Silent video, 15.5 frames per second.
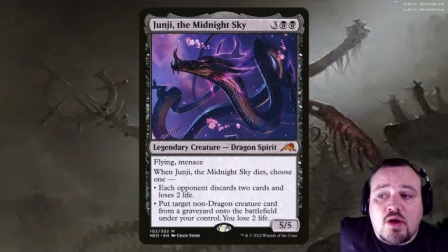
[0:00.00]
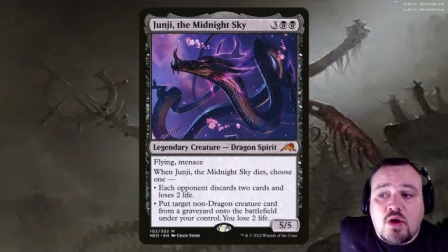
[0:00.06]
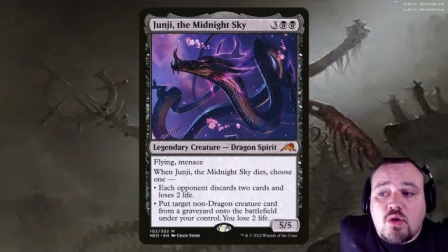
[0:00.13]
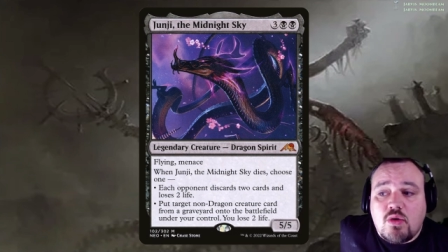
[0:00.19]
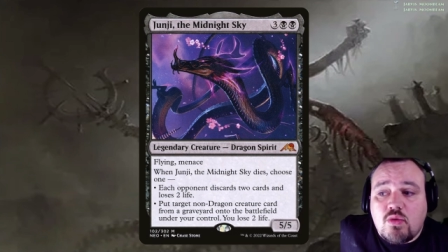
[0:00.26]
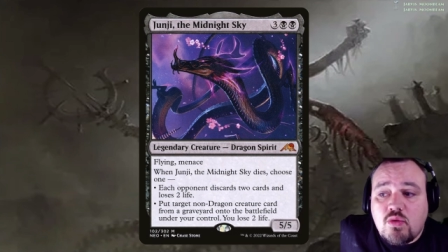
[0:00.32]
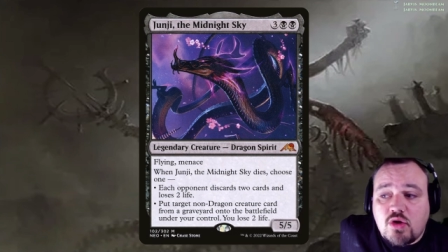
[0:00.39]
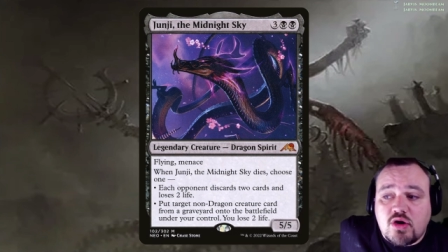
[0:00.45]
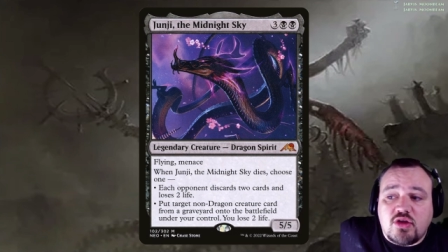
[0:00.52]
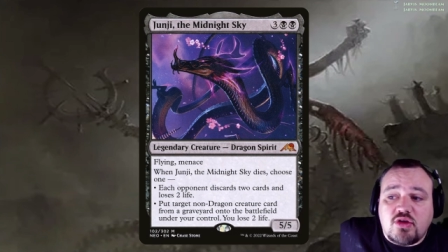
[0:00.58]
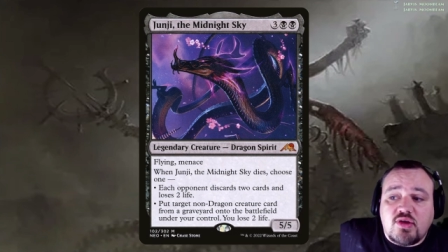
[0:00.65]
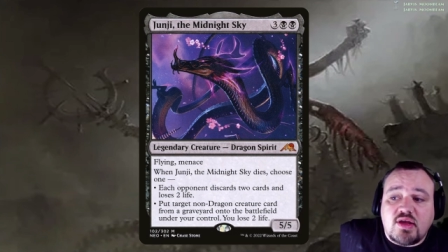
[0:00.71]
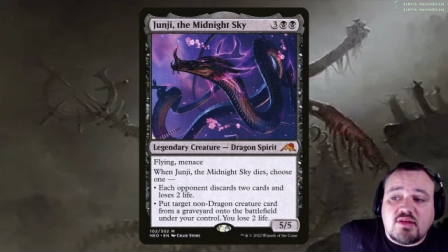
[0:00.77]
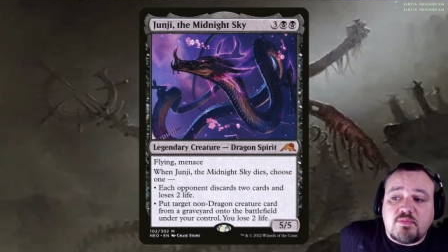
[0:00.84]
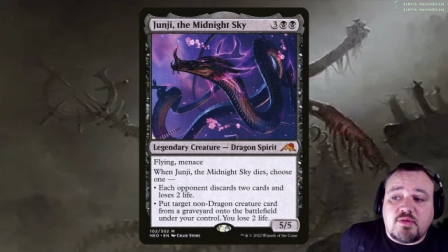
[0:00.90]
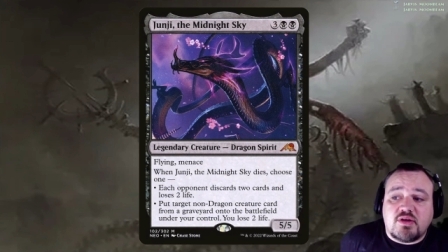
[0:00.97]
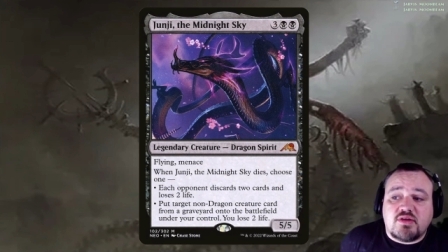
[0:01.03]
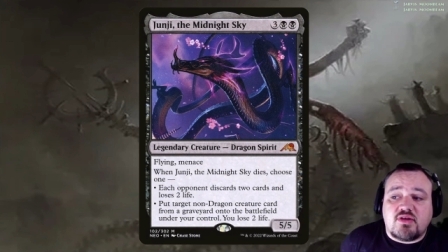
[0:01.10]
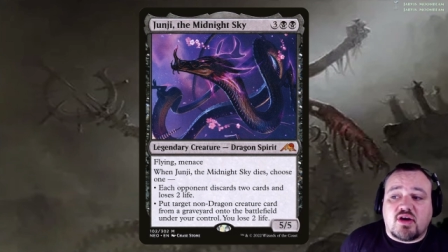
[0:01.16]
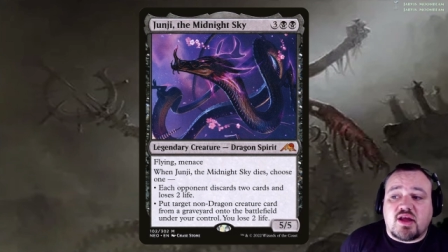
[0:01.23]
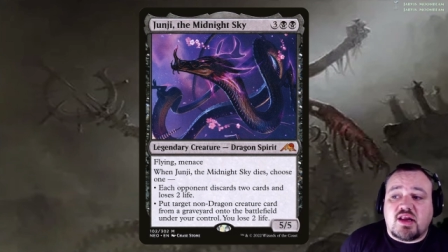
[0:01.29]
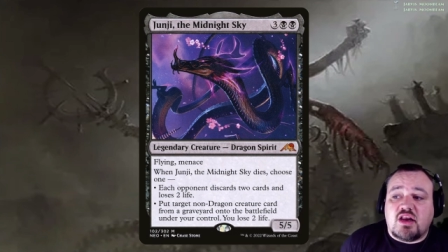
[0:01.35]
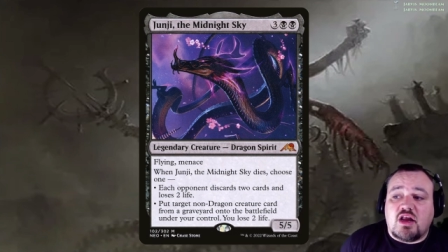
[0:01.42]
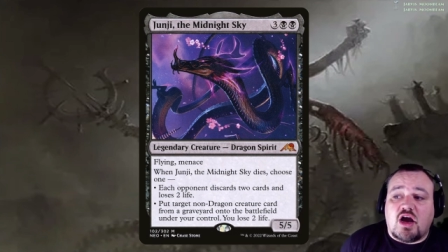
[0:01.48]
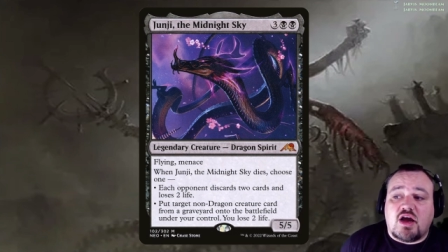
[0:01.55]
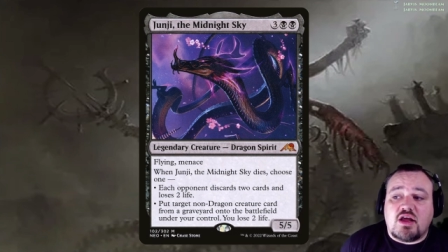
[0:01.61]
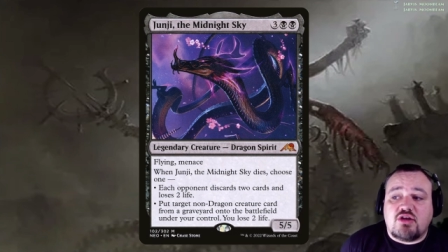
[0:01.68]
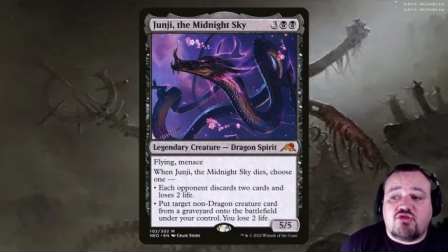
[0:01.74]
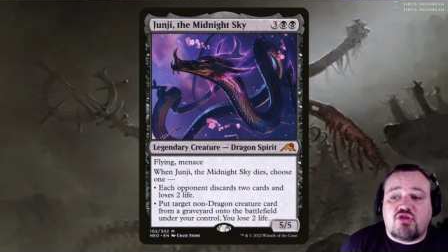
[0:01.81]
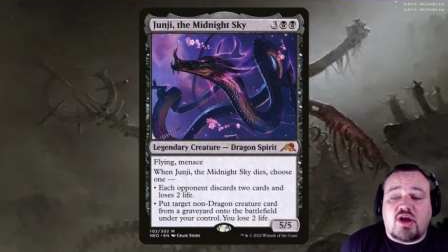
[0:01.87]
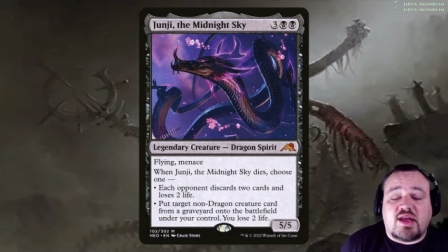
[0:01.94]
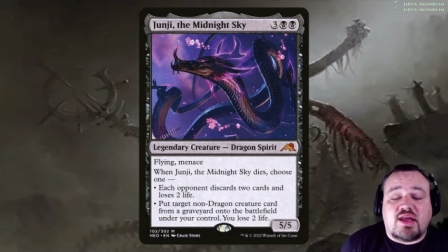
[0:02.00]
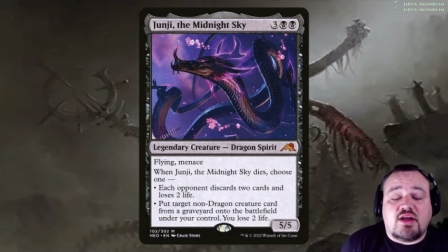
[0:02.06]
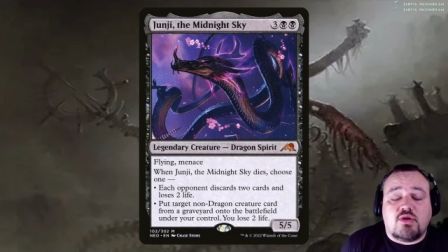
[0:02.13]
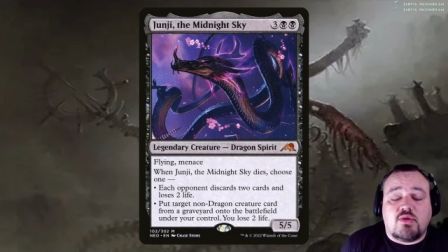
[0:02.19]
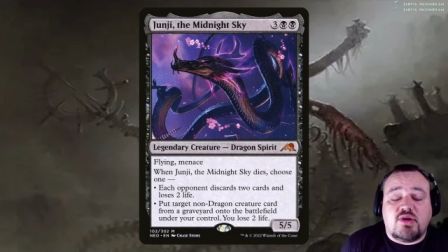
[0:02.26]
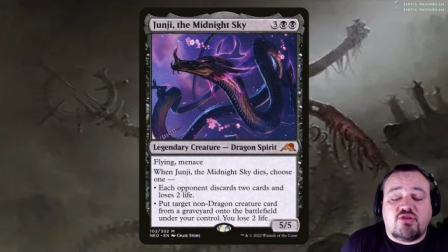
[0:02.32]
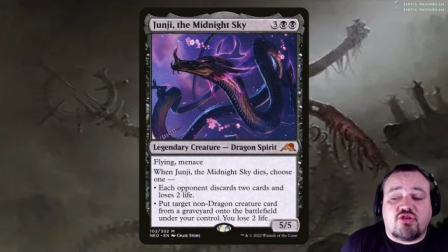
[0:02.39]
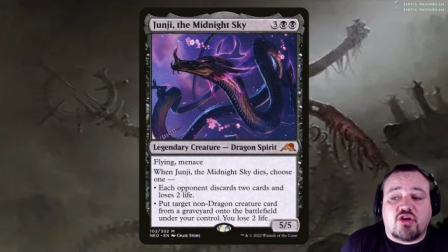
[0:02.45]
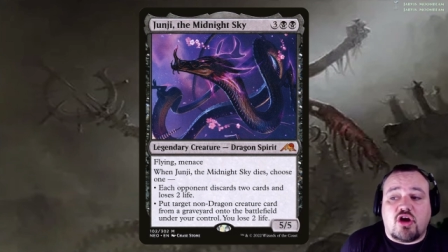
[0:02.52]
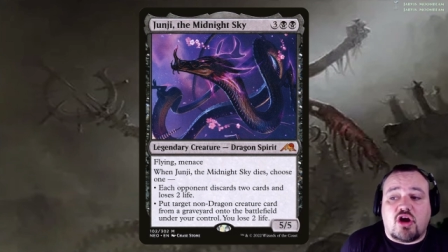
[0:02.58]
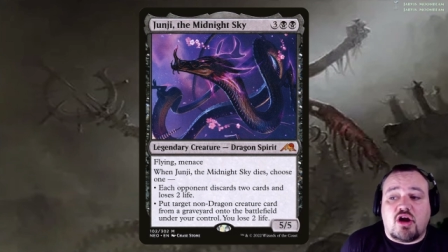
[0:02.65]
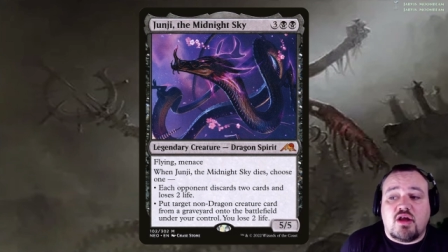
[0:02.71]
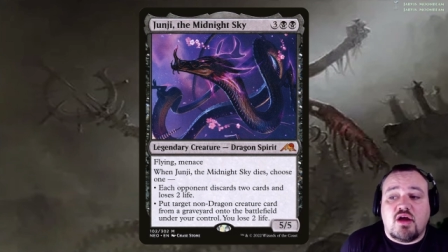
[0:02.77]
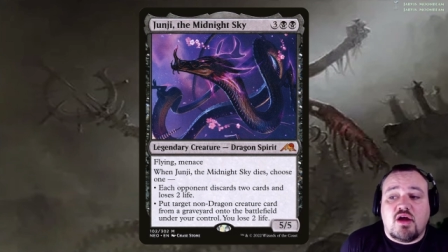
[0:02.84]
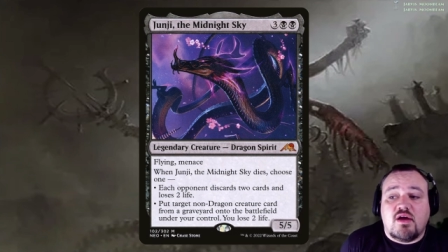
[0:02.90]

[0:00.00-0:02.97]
Or you get to put a target non-dragon creature card